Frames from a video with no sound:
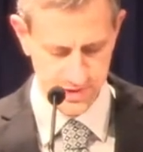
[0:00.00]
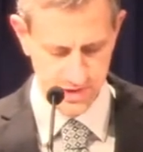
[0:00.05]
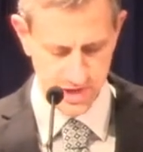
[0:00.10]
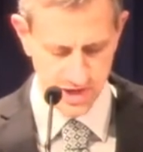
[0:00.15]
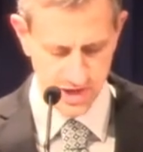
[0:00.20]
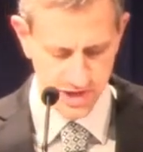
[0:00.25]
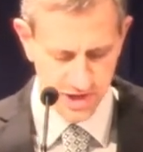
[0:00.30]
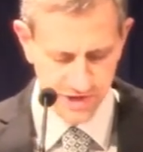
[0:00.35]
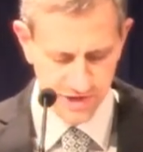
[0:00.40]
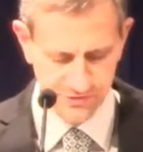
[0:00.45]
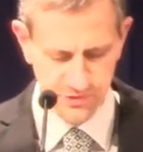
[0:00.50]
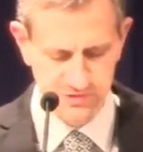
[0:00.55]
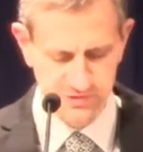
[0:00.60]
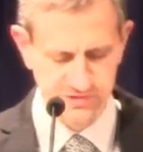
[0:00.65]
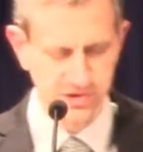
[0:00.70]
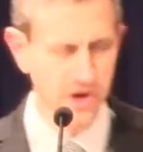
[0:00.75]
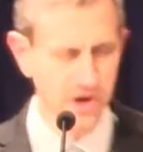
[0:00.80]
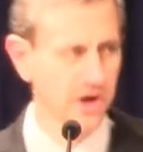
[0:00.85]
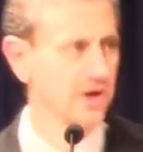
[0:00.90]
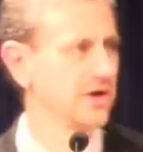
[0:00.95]
If we
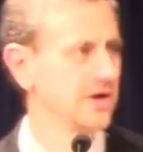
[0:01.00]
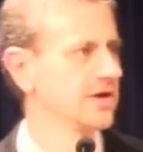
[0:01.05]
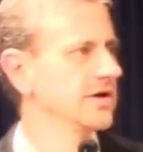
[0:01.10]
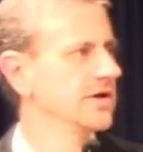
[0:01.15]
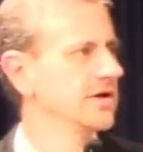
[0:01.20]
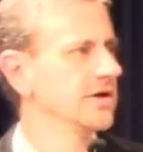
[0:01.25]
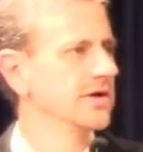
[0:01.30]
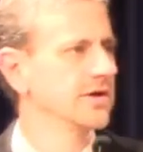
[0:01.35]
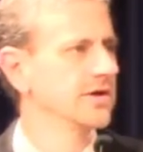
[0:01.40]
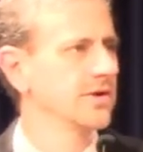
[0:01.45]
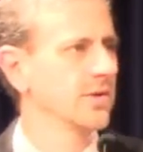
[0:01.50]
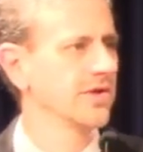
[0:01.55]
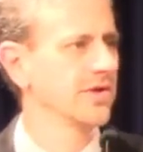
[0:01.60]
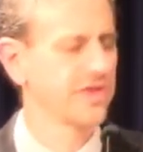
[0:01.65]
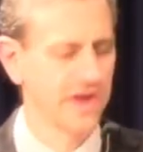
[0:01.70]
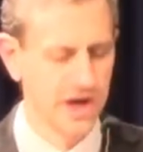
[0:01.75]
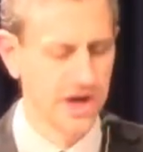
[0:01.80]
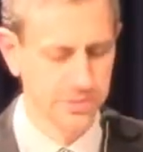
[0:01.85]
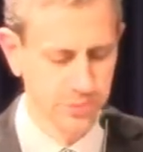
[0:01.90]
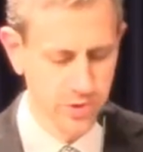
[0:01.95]
start with
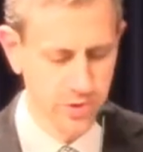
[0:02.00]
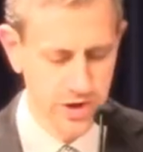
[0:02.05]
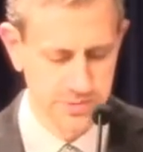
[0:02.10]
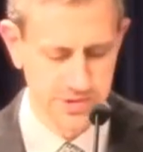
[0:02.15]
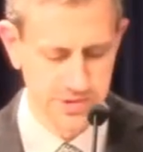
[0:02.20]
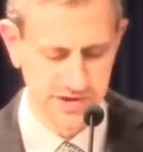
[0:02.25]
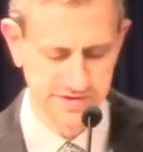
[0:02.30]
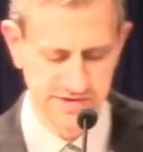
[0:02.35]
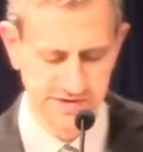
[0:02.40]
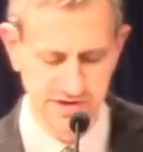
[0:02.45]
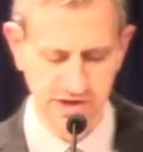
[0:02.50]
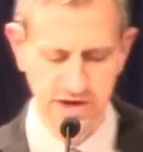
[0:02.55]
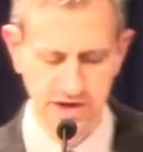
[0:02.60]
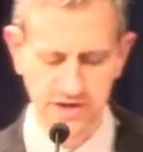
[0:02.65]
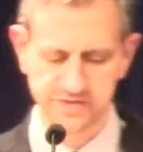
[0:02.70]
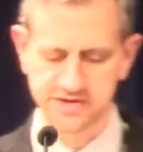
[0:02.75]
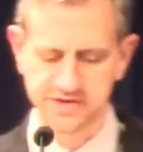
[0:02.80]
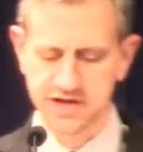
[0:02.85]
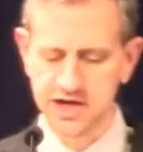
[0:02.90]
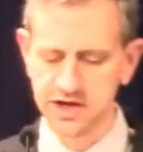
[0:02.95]
that premise that
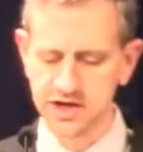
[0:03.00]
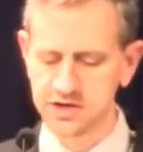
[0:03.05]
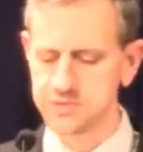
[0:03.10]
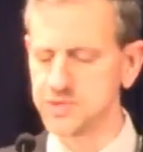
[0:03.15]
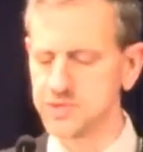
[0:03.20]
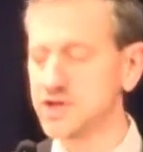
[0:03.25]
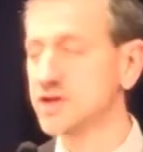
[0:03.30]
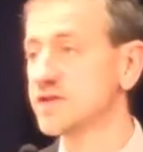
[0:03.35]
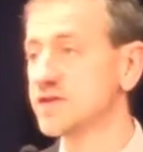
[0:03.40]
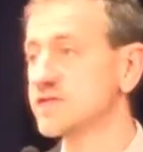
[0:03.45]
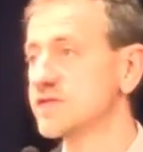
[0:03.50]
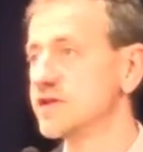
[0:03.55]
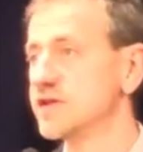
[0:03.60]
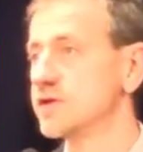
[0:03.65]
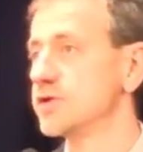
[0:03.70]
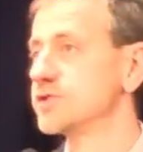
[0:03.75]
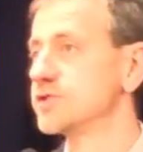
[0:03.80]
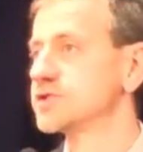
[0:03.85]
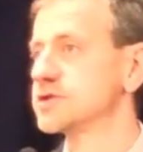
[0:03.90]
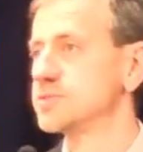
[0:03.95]
God's kingdom is the
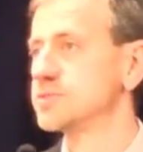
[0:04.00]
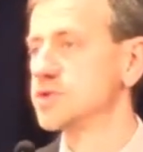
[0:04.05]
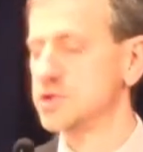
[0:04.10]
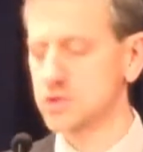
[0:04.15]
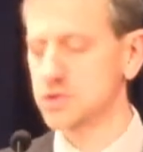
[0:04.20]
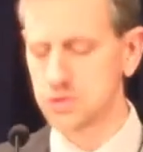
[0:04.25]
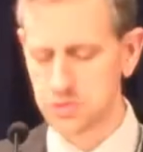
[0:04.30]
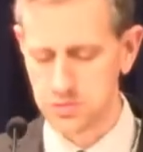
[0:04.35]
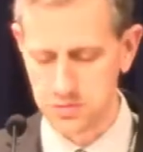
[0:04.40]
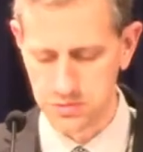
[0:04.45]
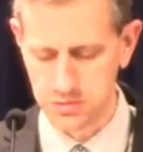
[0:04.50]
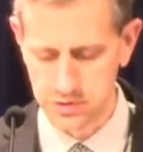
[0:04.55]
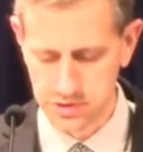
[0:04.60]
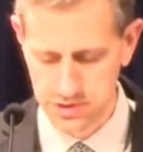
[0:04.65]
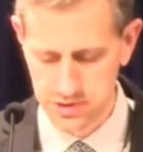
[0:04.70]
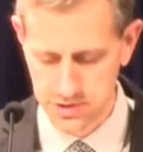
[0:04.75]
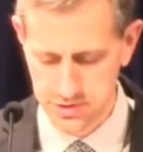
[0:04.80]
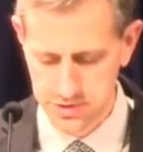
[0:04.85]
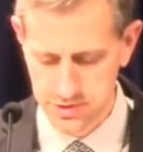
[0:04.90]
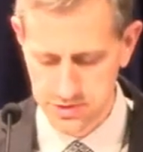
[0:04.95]
ultimate goal
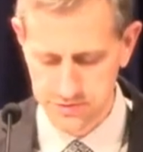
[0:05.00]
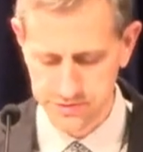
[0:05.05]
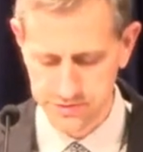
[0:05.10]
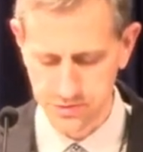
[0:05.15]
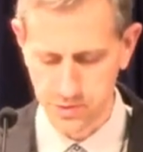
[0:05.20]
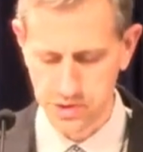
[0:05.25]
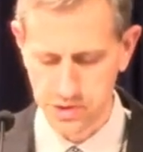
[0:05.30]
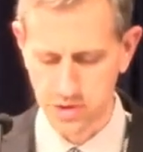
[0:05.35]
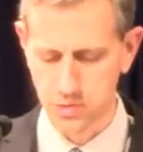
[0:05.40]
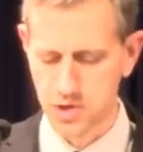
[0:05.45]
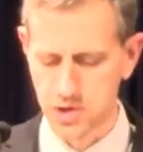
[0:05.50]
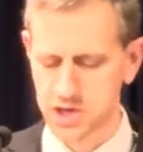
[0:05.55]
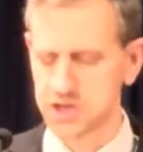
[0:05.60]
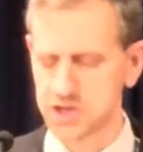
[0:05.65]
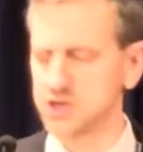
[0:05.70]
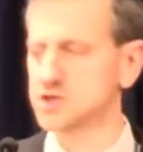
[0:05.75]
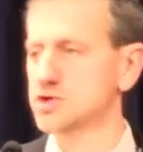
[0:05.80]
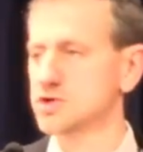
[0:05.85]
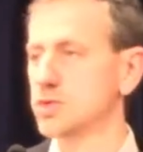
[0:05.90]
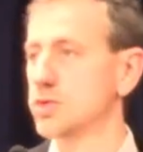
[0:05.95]
that we are
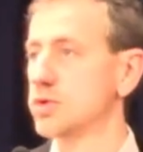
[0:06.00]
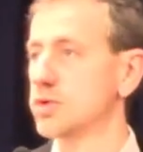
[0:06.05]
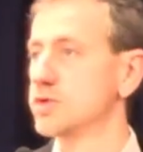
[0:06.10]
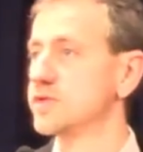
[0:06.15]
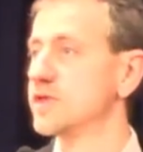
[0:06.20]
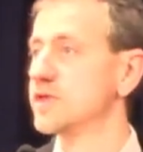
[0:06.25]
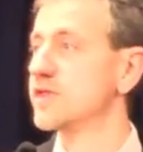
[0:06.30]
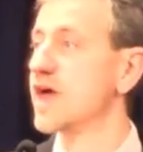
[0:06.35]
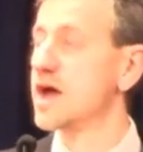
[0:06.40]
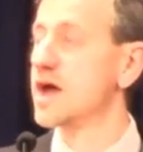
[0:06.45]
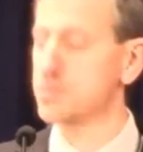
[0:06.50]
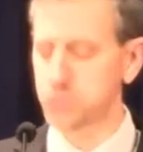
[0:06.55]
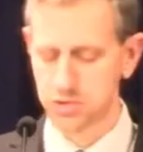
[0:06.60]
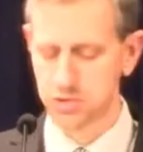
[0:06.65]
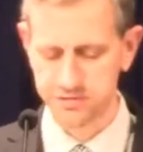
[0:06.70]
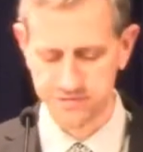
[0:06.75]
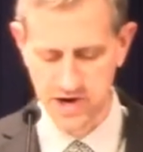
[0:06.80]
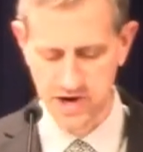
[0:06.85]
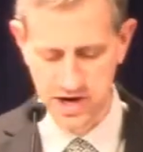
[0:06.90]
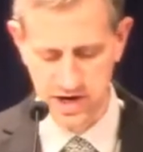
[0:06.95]
working toward, then that
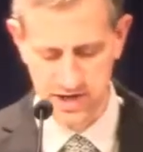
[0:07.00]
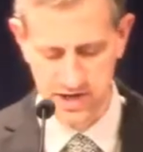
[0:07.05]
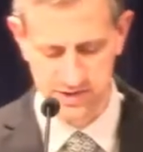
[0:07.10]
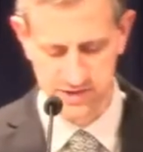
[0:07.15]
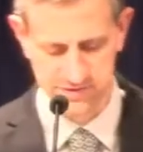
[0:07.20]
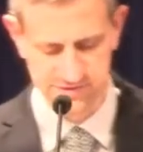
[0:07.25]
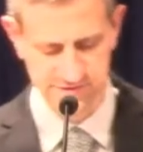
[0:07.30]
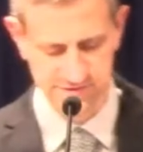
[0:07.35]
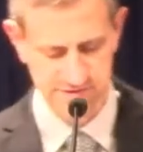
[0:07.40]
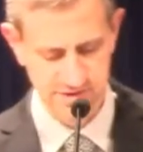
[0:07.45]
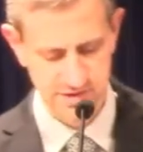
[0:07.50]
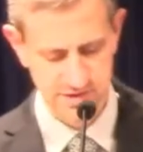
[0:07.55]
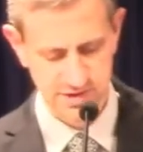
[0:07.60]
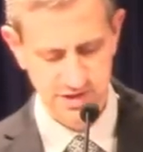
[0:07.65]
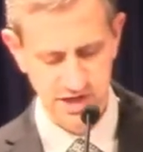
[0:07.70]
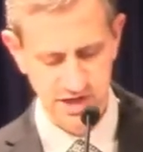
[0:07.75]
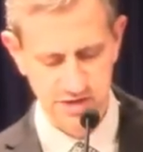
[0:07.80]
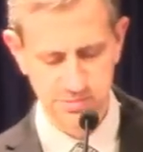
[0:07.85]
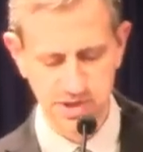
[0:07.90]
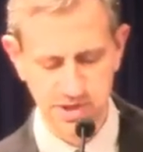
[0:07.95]
provides
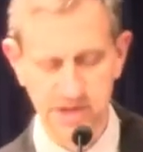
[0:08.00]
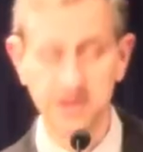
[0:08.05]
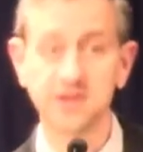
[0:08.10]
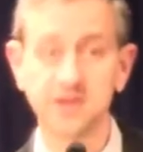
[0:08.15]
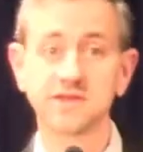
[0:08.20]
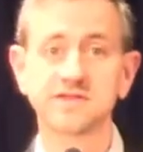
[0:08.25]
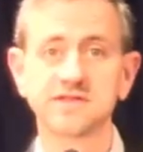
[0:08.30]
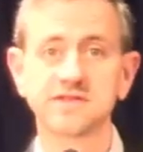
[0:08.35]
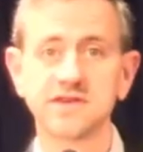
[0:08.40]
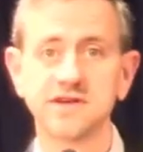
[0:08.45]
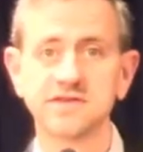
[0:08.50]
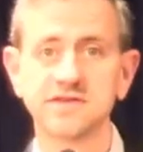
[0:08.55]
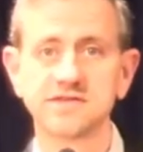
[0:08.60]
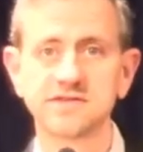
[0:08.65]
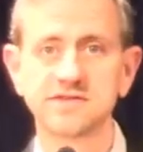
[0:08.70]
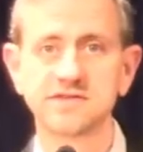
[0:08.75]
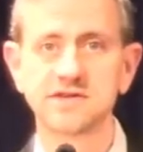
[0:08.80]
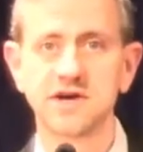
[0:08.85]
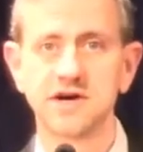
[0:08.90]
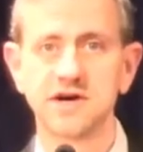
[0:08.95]
an immediate
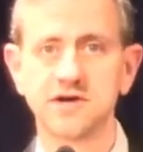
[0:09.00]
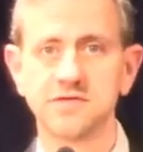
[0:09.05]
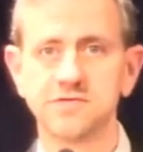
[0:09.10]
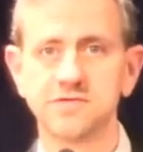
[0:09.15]
sense of